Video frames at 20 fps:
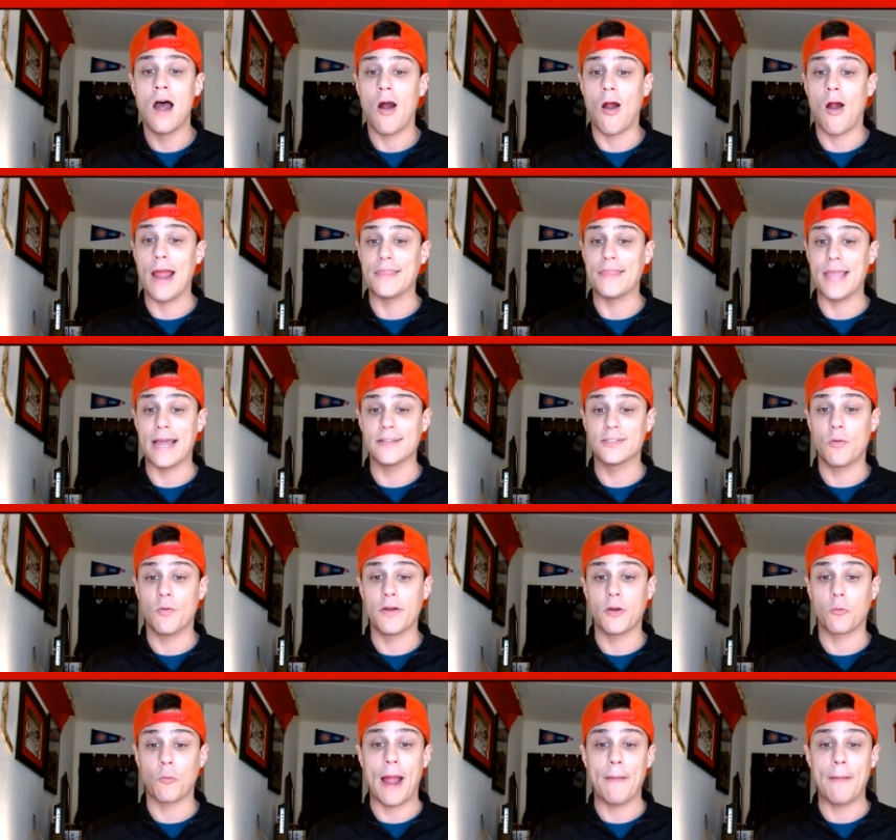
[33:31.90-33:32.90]
All right, that is
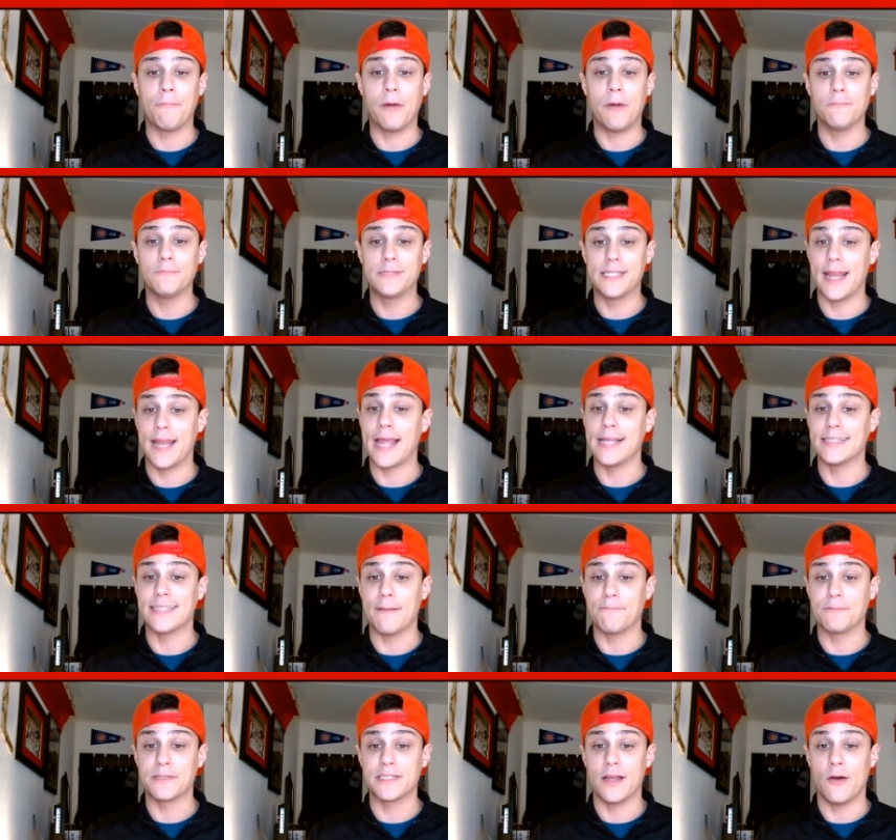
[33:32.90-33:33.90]
going to wrap up today's
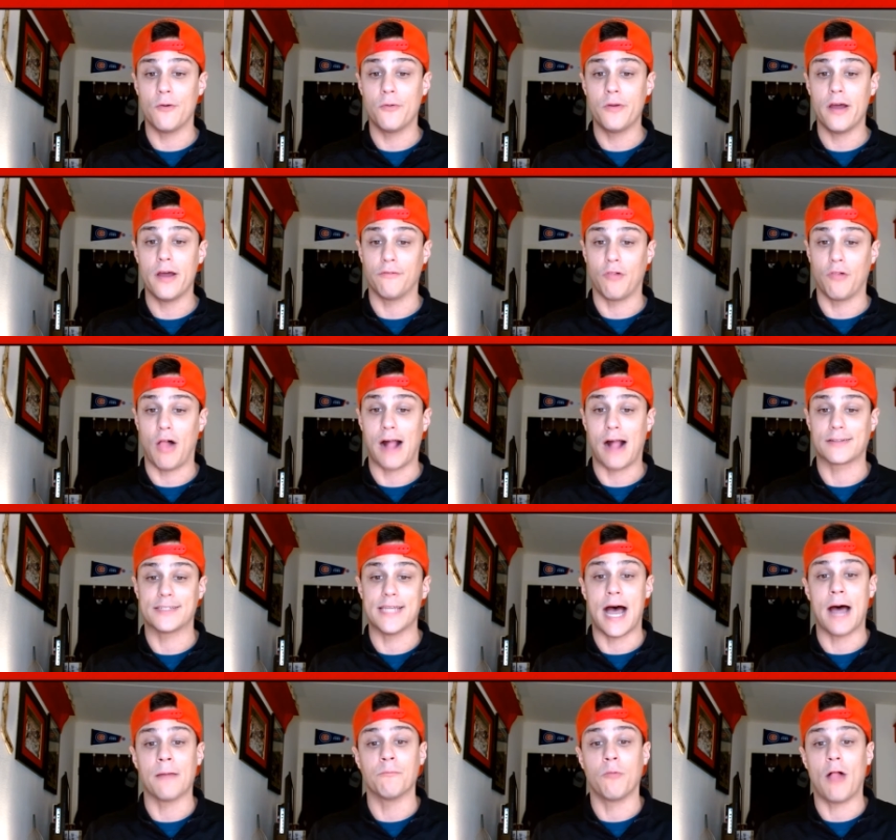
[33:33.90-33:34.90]
episode of Locked
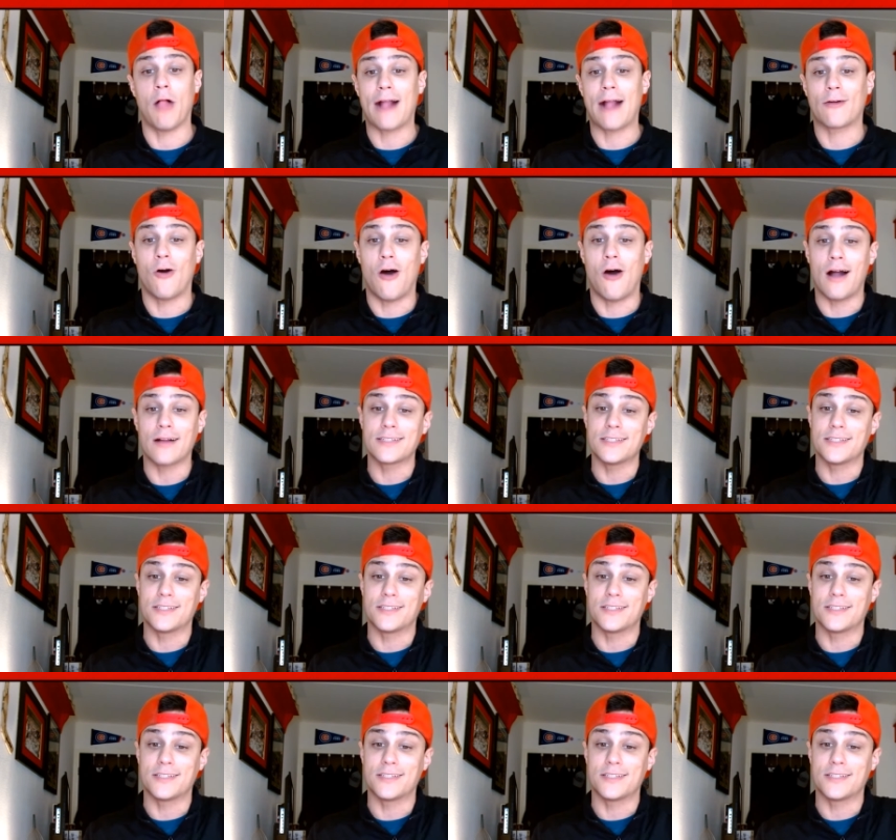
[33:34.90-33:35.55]
On Blackhawks.